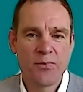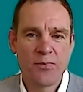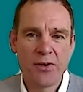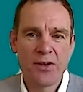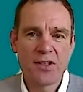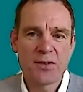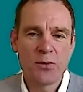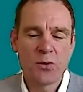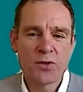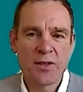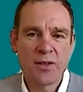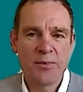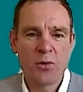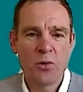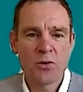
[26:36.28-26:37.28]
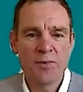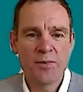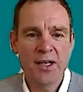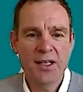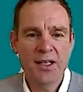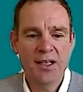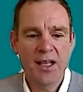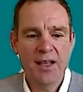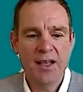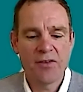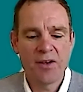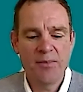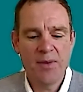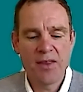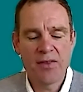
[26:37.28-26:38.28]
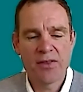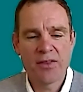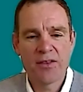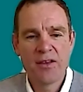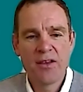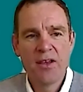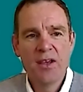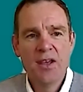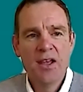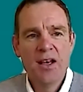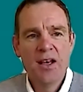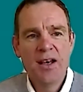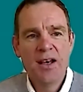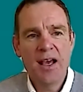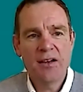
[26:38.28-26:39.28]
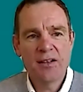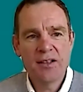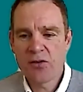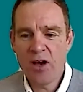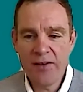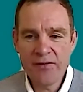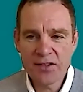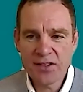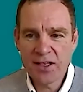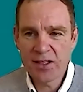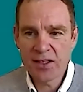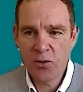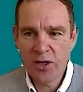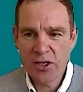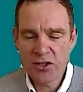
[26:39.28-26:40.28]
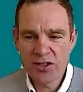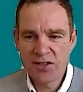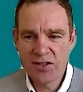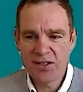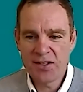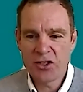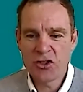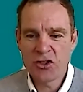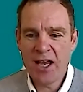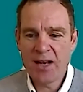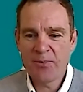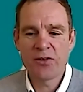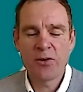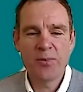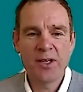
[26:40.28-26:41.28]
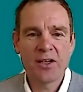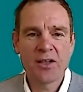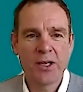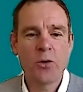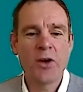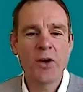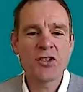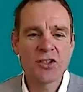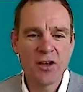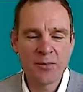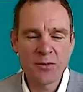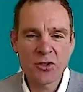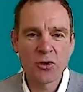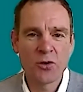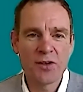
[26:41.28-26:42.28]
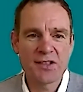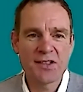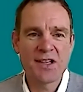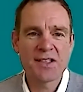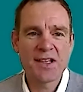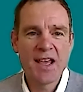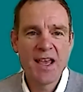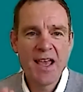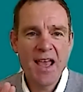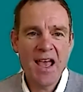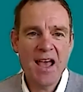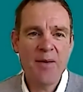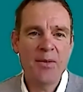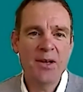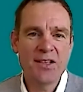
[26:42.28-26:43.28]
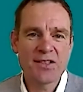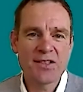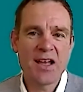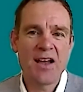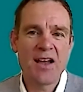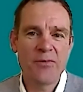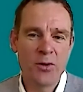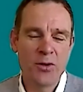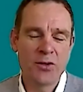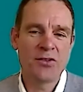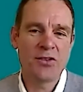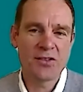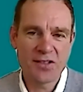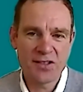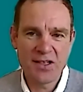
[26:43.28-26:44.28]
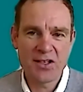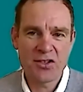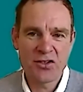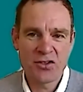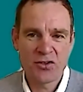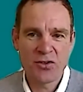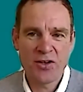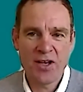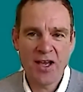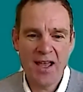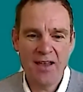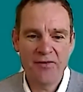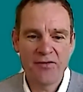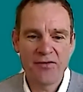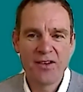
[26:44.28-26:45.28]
principals at the board meeting every month. Now, I haven't seen the questions in the chat. There'll be a question, I'm sure, that says, how many staff per doctor session should I have?